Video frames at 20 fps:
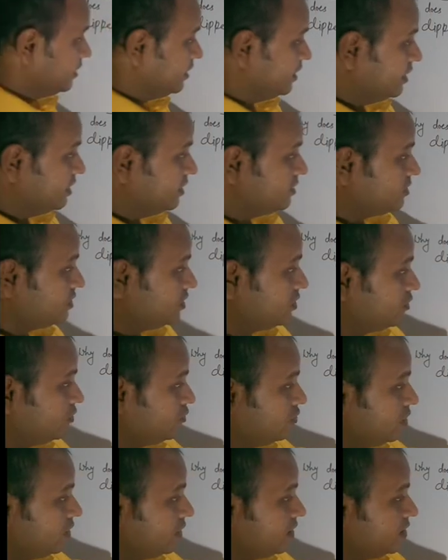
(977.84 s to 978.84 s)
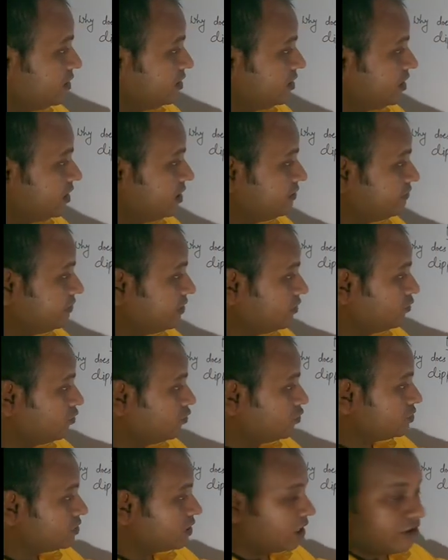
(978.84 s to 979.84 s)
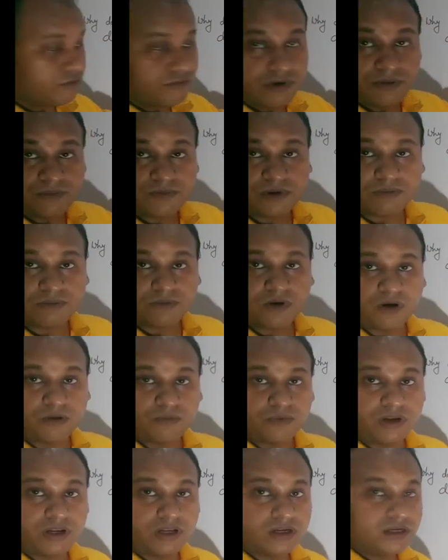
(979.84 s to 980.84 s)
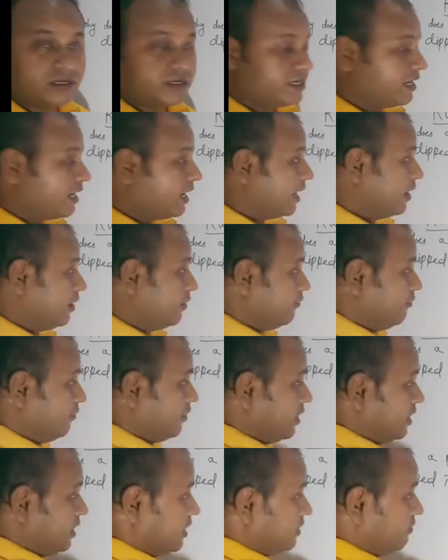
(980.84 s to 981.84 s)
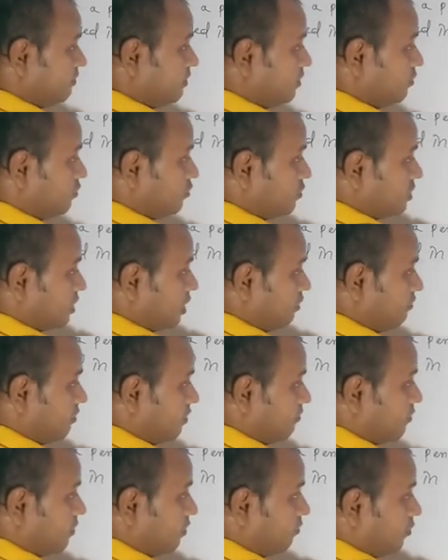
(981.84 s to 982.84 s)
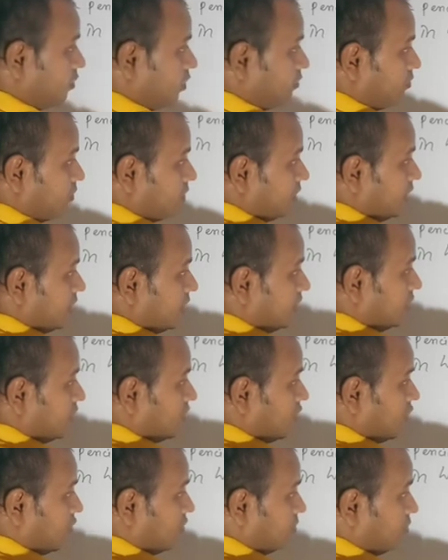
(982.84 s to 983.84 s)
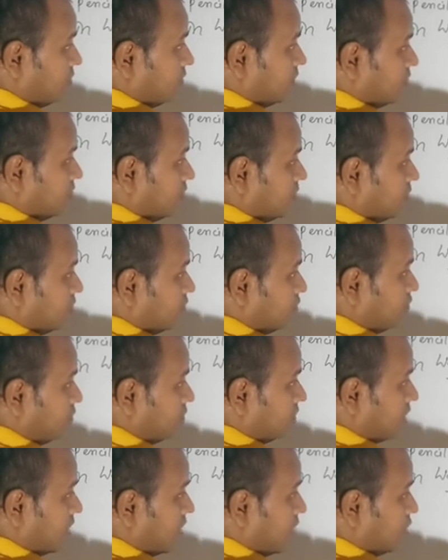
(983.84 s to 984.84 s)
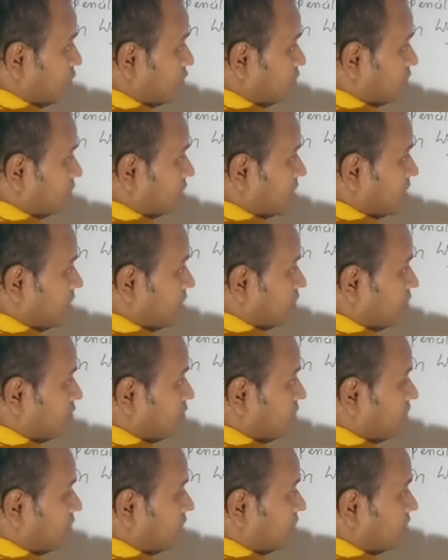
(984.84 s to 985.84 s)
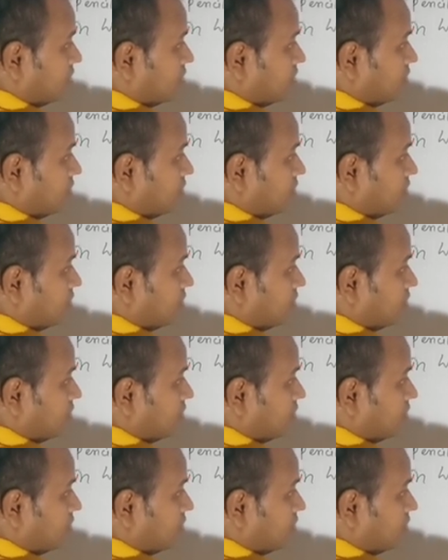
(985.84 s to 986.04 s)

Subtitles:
denser to rarer, then it will goes away from normal, and when it will goes away from normal, then the observer who is outside of the